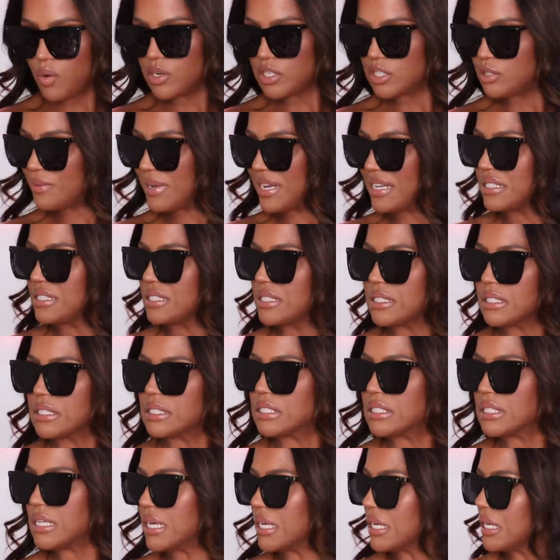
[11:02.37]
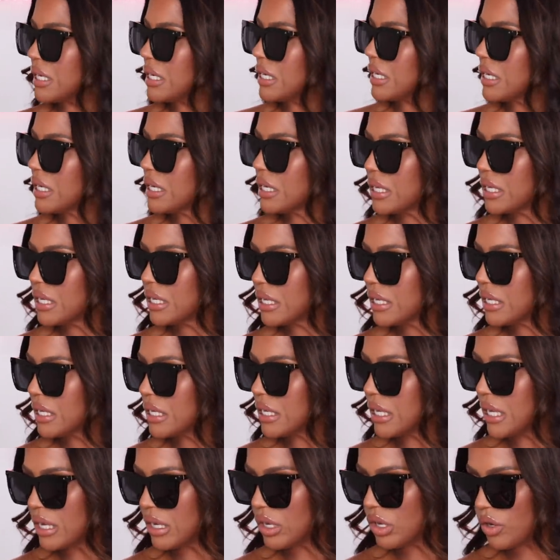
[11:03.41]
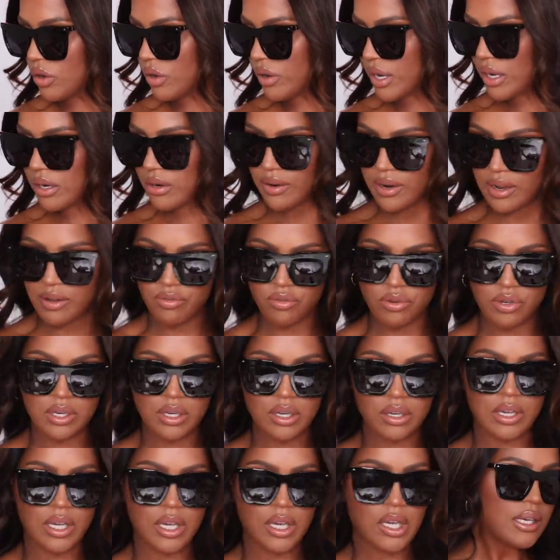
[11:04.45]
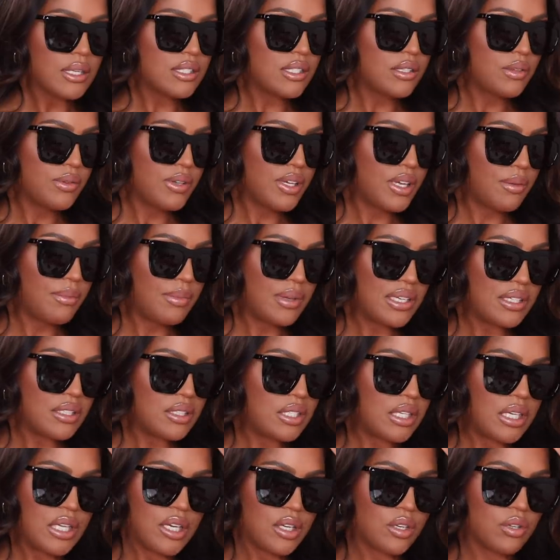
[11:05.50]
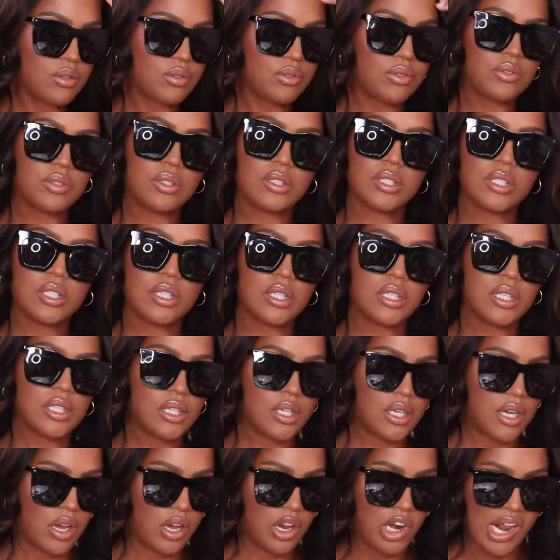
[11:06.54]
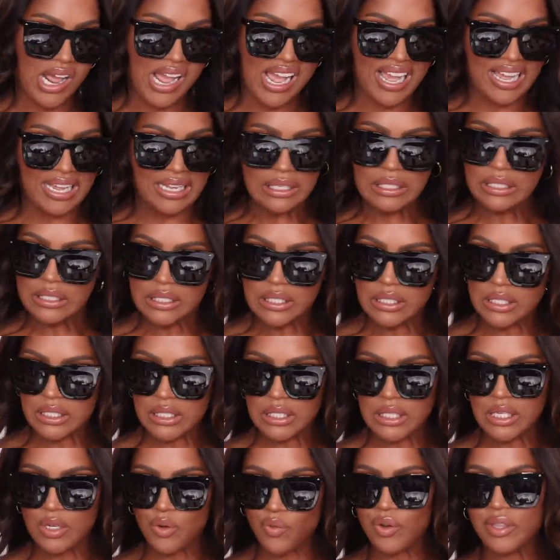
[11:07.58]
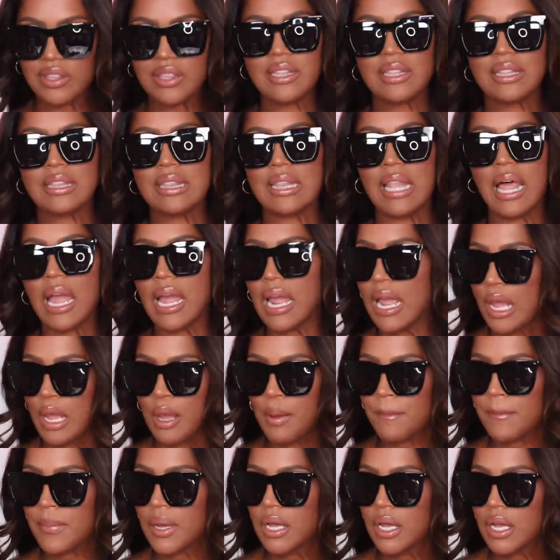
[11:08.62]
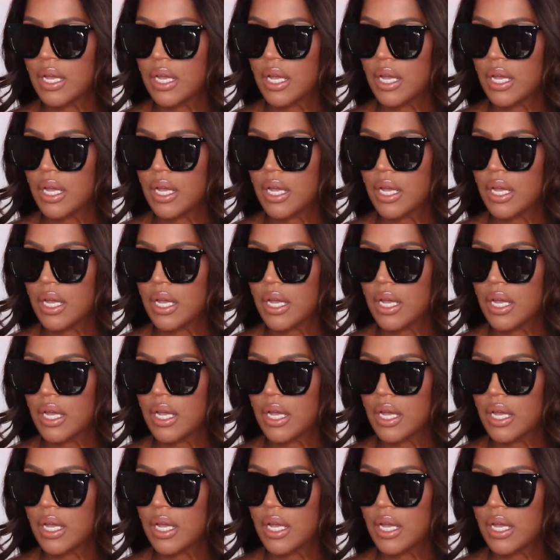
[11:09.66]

Where's my assistant? Oh, I don't have one, okay. Can someone get me a Tito's on ice with lime,